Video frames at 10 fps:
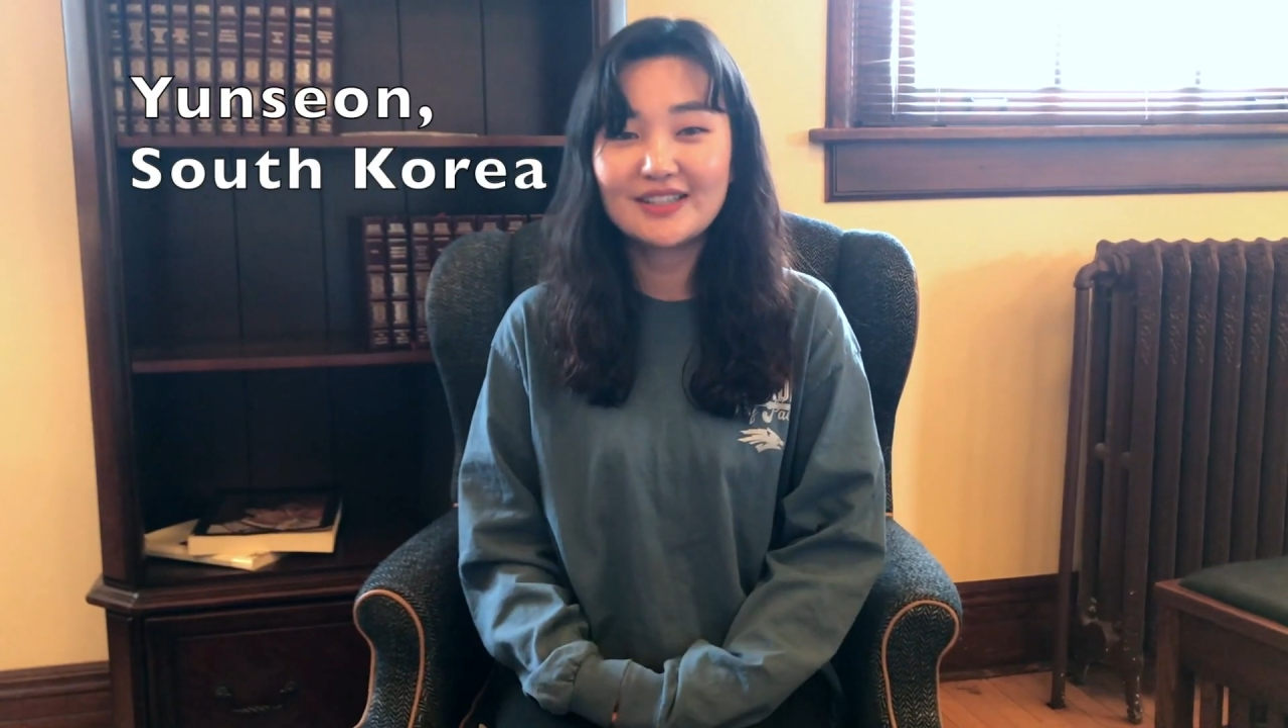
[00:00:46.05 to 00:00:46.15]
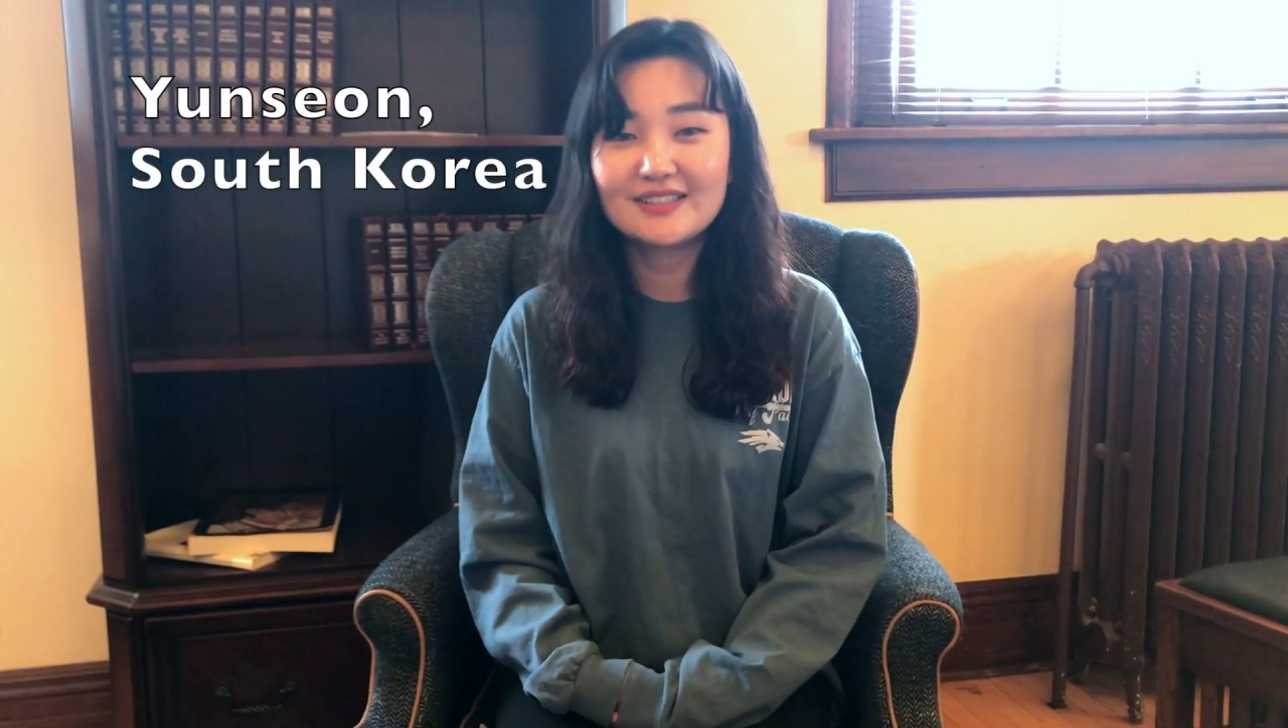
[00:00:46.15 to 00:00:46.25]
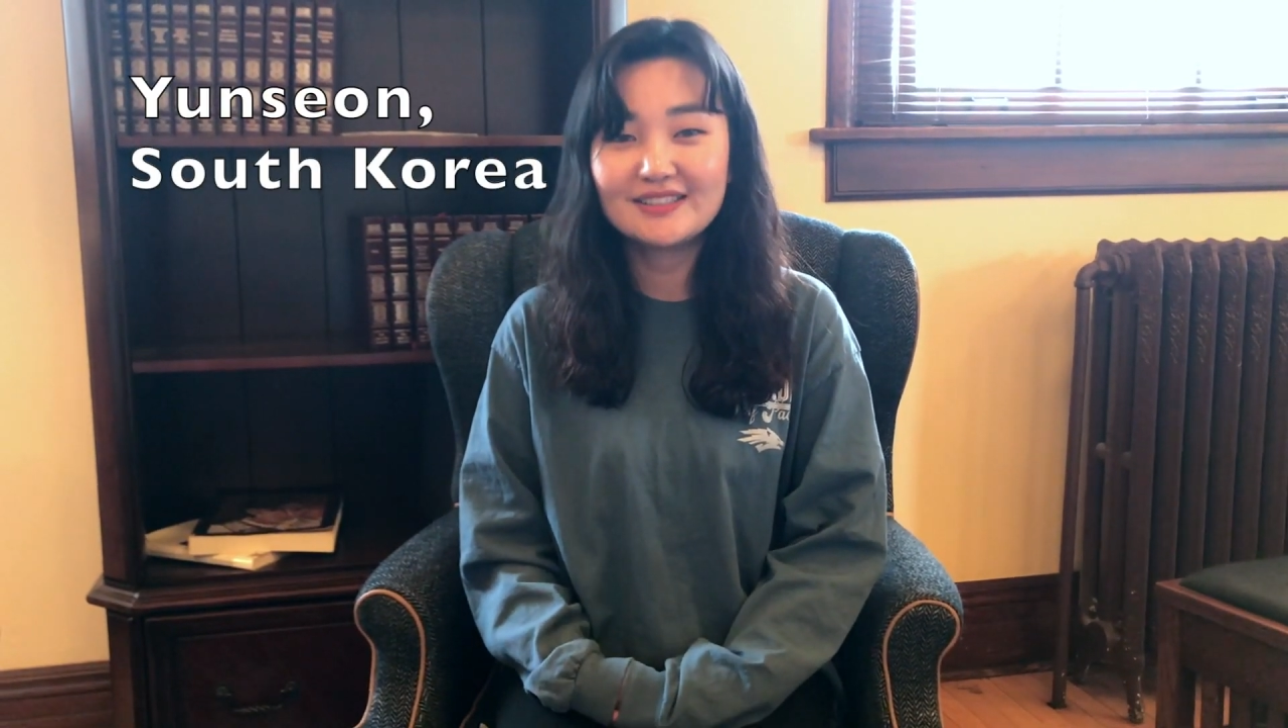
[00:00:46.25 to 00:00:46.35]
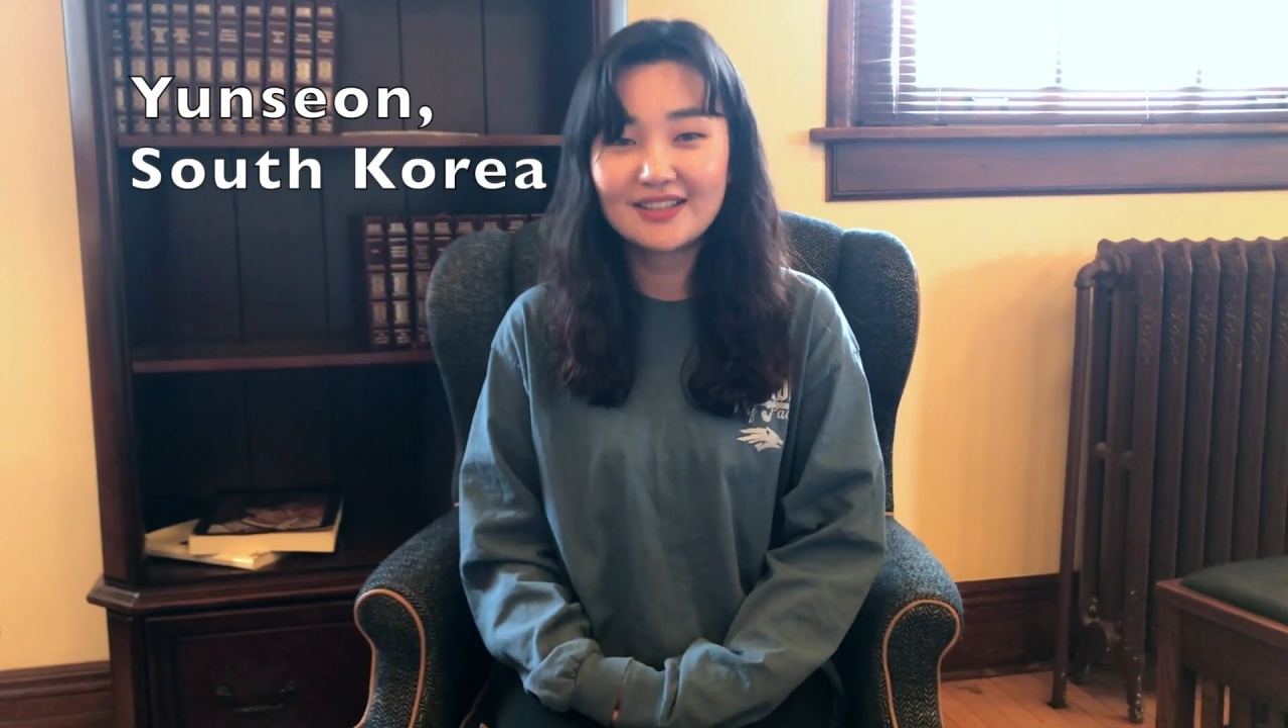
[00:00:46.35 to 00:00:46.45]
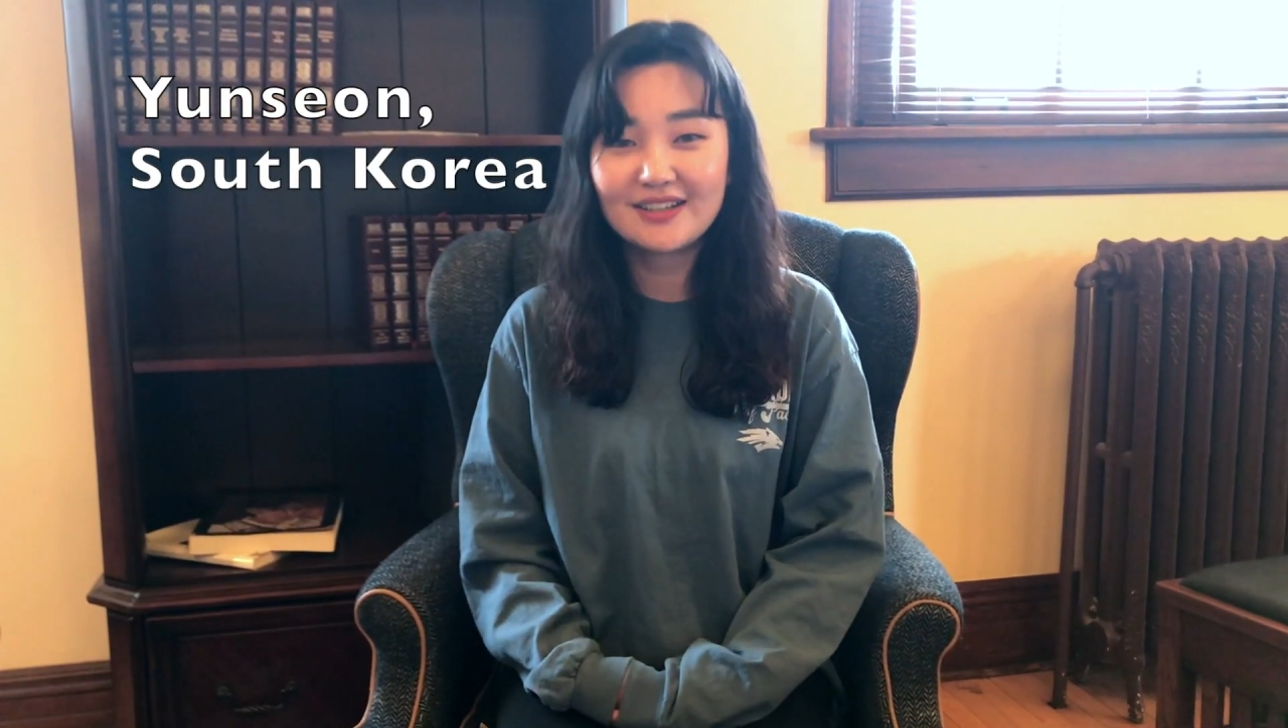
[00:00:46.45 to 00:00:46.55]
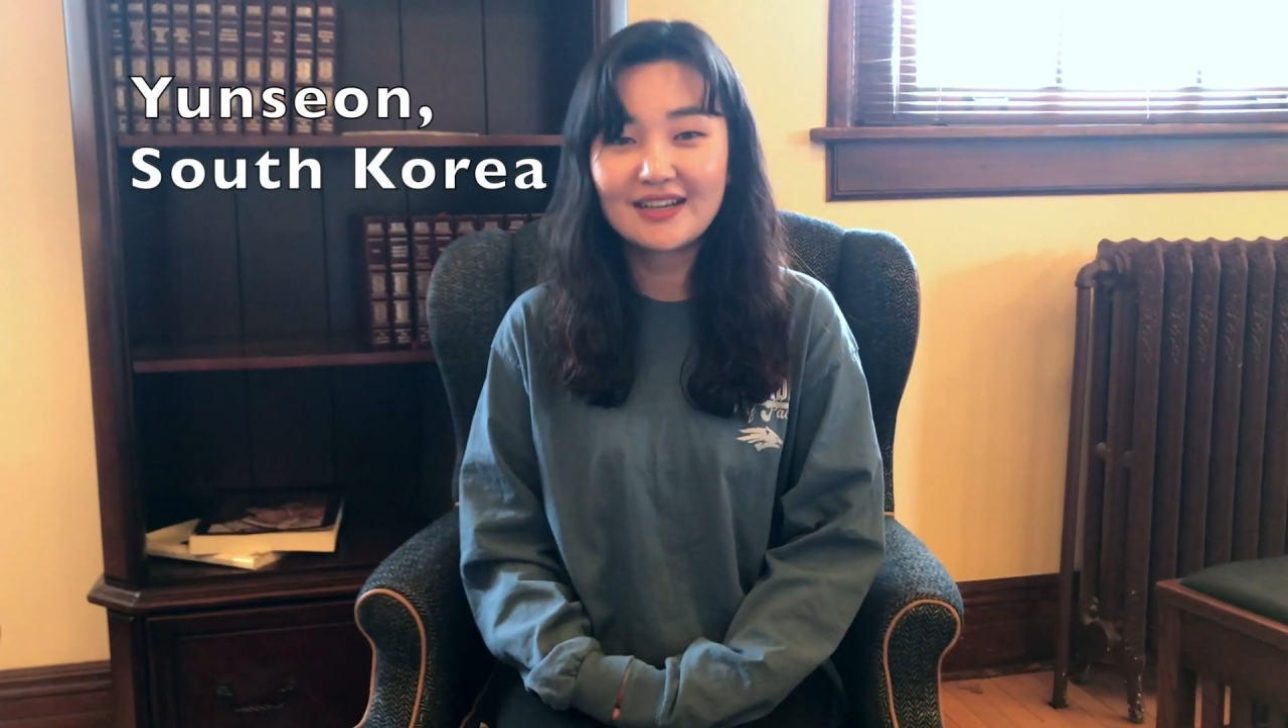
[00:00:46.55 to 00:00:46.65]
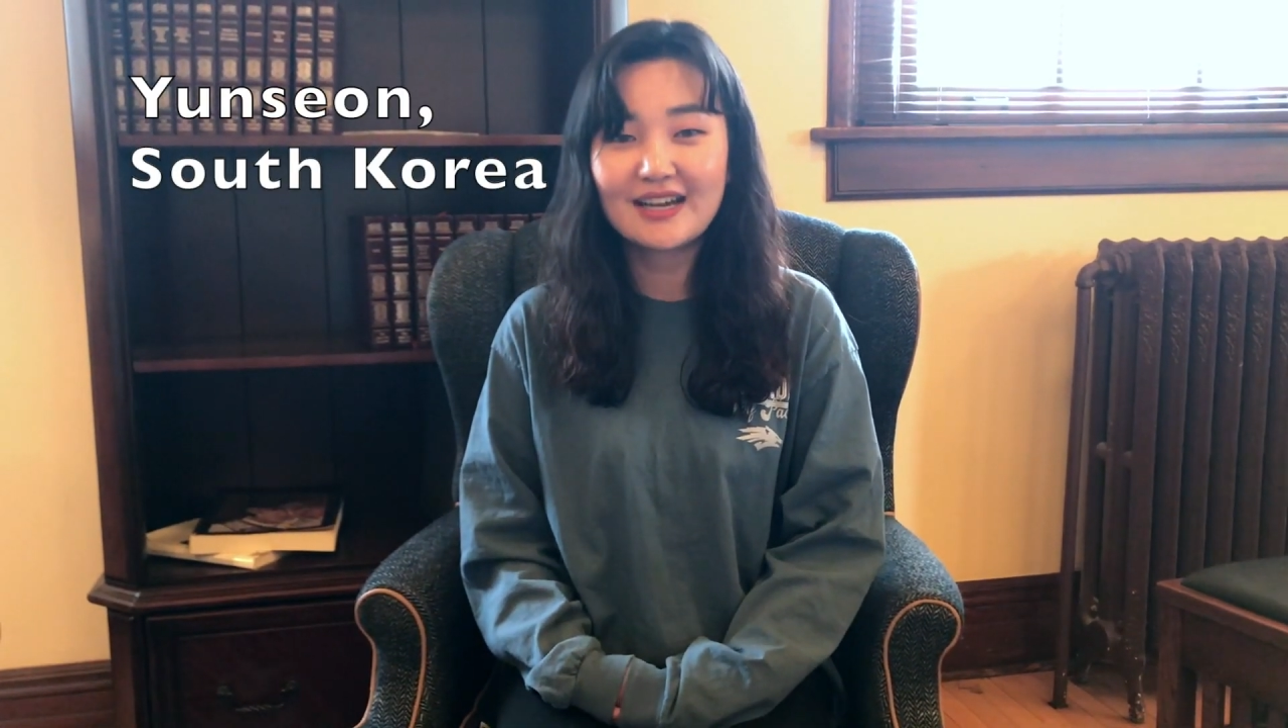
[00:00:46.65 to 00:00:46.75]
Sanjung.